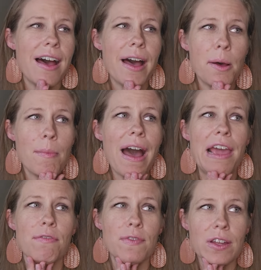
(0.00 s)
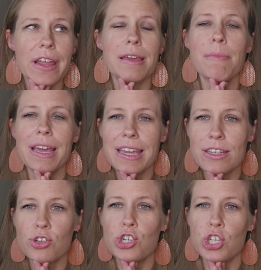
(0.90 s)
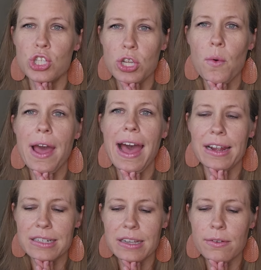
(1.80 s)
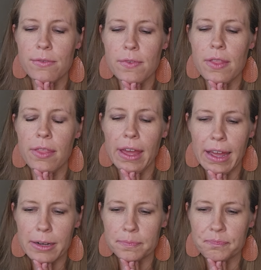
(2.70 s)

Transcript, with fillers: Um, I feel like my kids are just so active that